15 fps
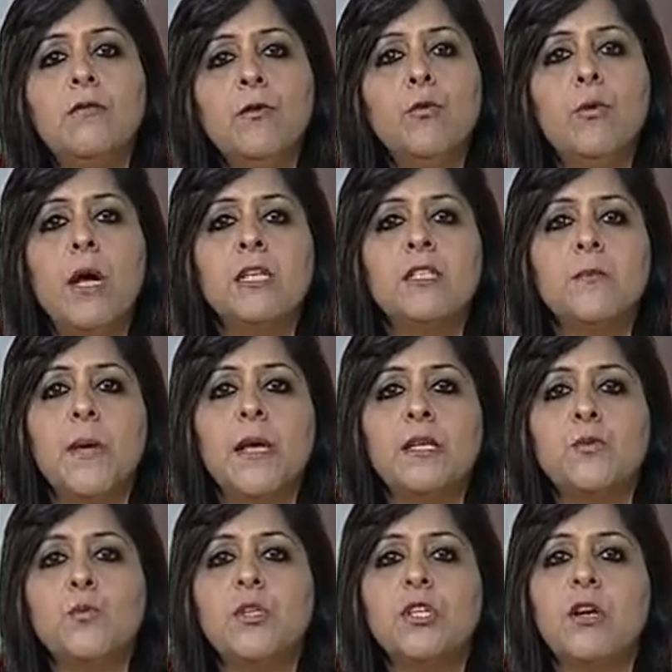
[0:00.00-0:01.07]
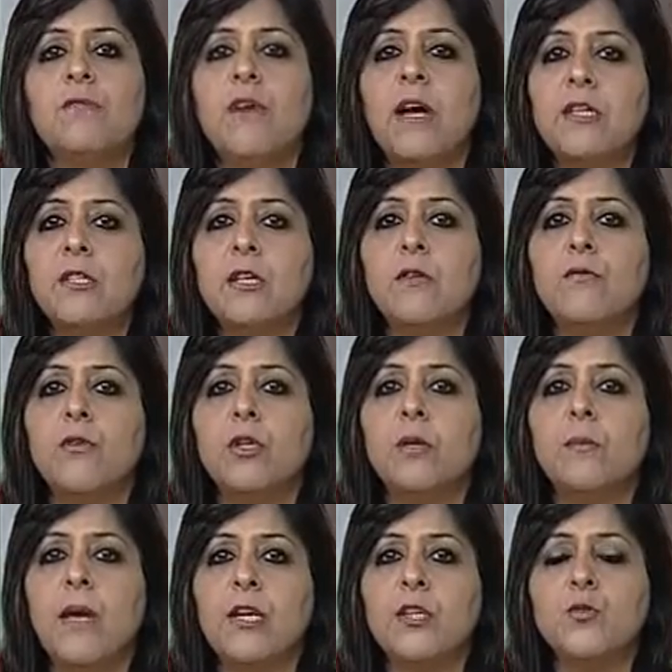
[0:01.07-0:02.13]
few aspects which are vital for
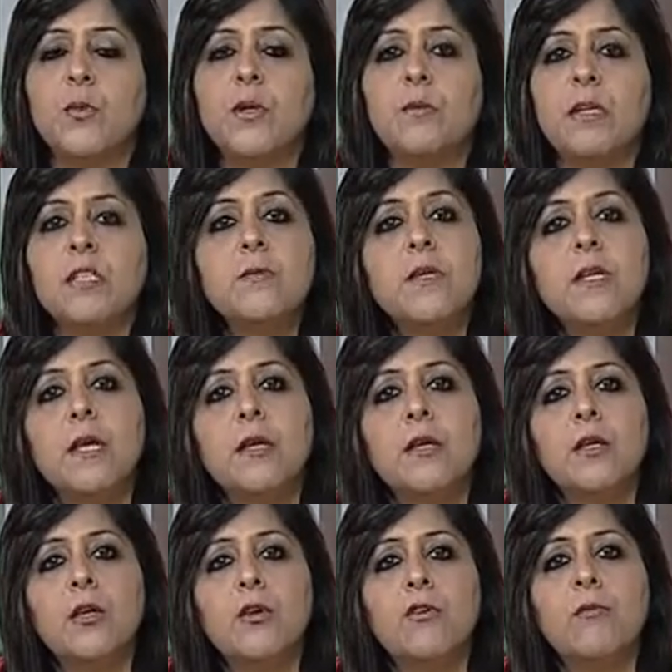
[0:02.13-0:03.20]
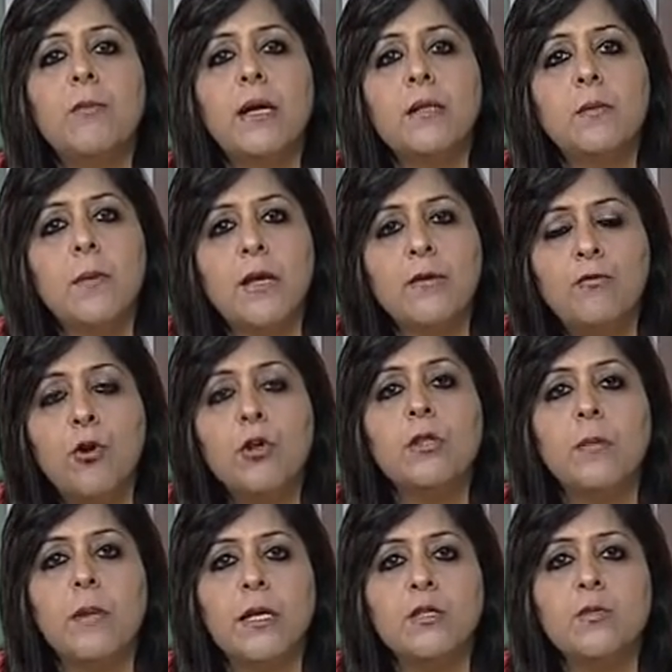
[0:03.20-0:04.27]
the management must be taken care of by the ma- for
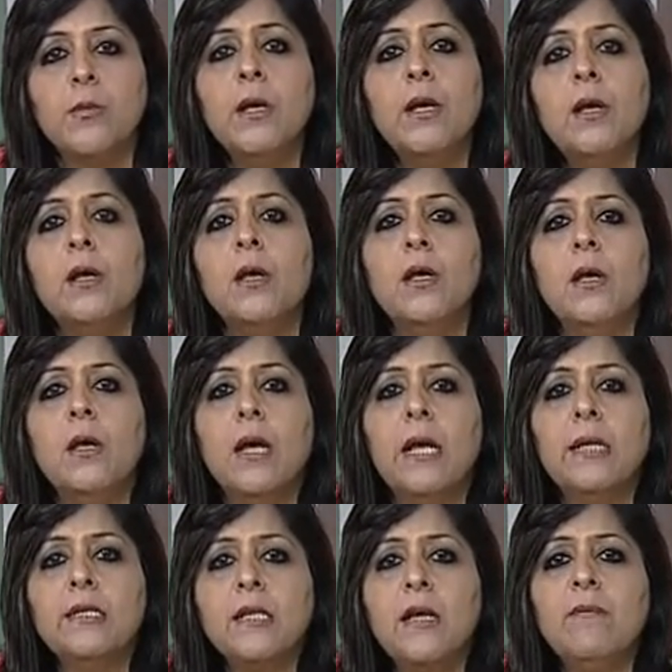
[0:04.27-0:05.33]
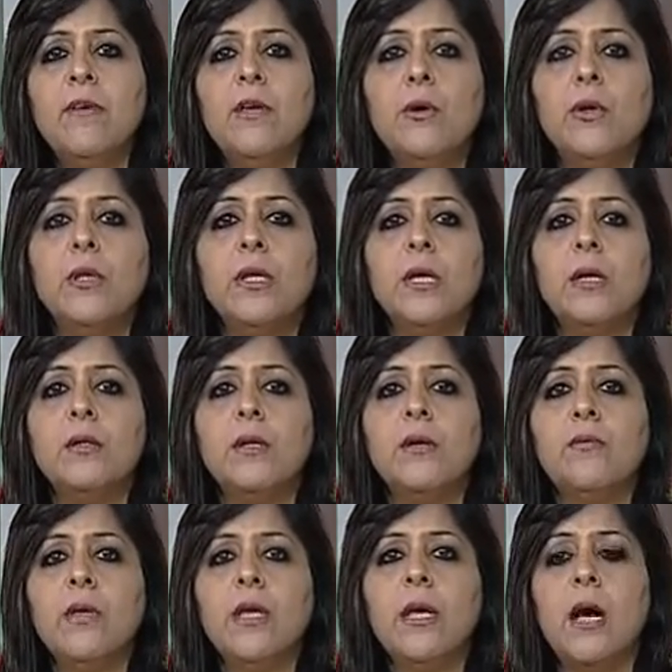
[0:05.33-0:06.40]
the management and somewhere or the other
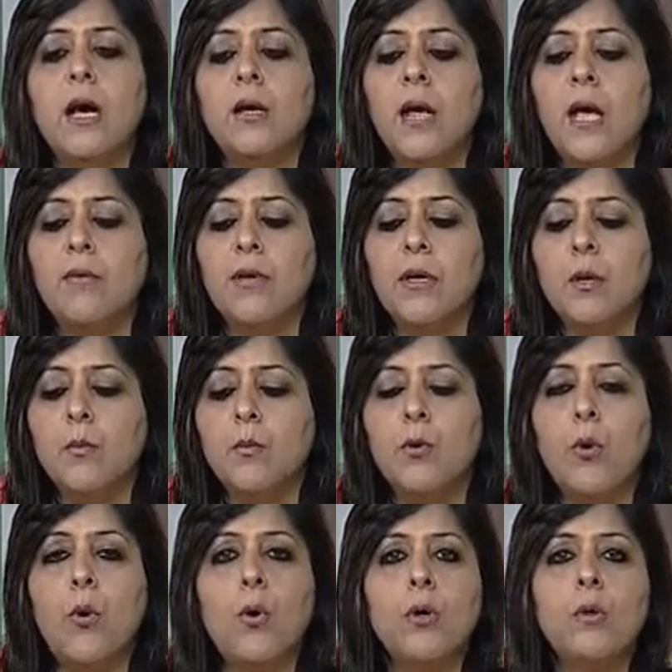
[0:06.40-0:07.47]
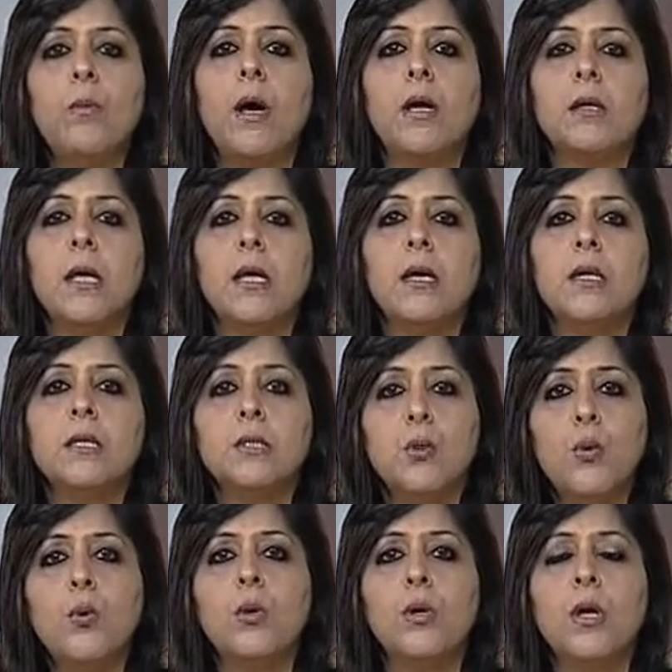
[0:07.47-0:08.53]
we are having a broad bargaining
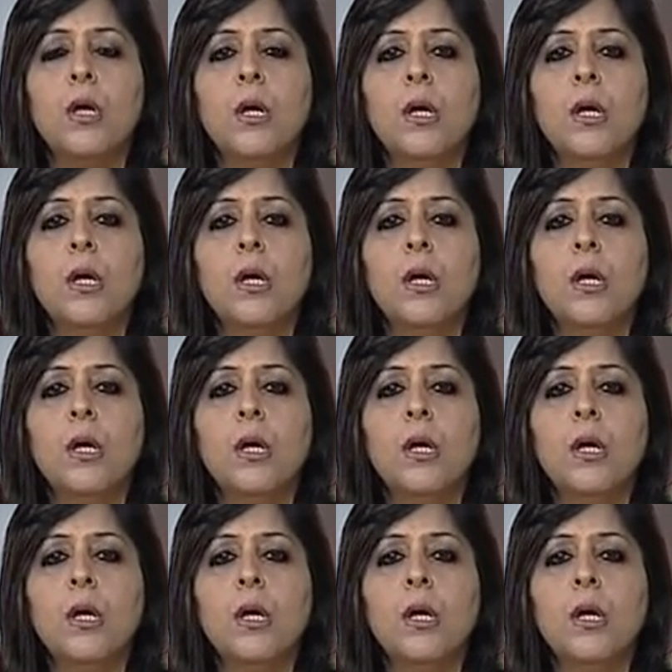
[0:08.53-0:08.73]
zone